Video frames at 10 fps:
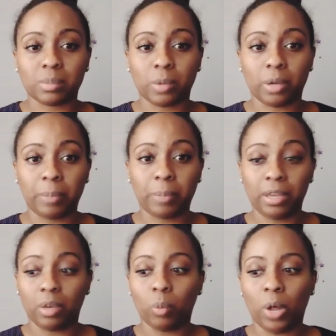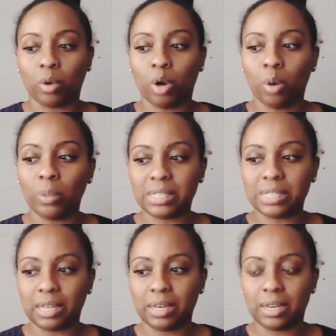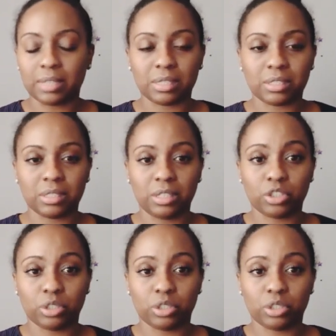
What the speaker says: while going to that next destination.